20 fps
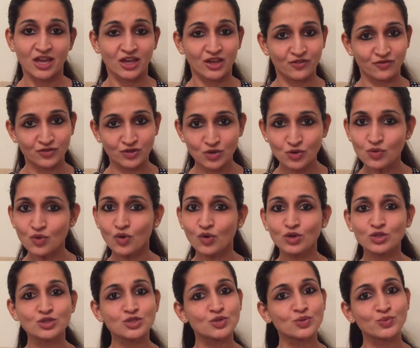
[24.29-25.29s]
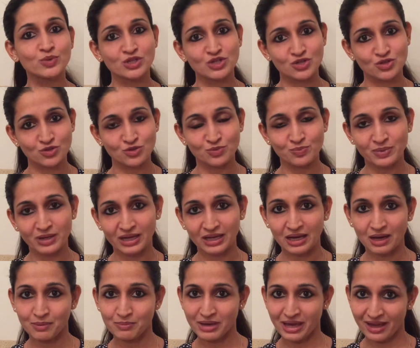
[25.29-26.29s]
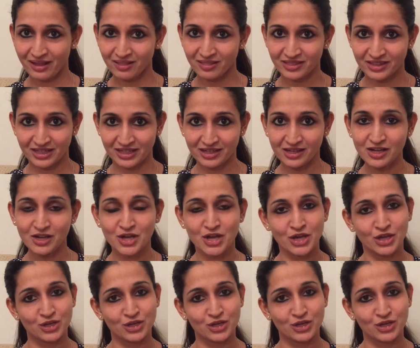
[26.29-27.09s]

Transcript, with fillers: If you also wish to become healthier,